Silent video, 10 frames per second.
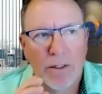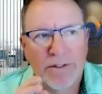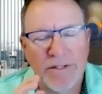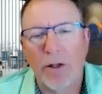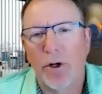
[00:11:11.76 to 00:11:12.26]

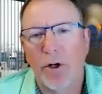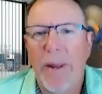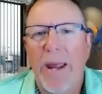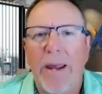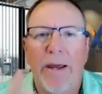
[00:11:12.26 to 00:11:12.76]
seller to
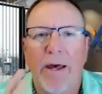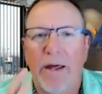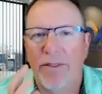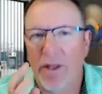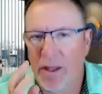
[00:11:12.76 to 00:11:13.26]
pay
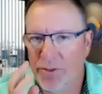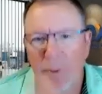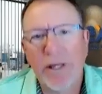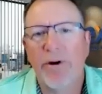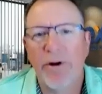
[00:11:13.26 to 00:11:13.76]
a
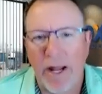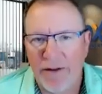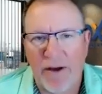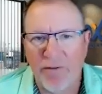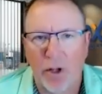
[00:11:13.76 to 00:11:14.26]

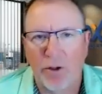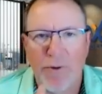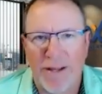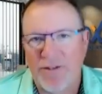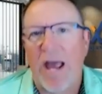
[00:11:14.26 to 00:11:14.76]
$395
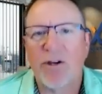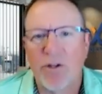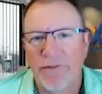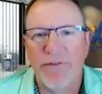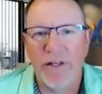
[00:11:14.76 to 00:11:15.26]

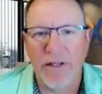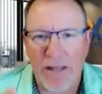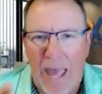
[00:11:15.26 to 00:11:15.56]
transaction fee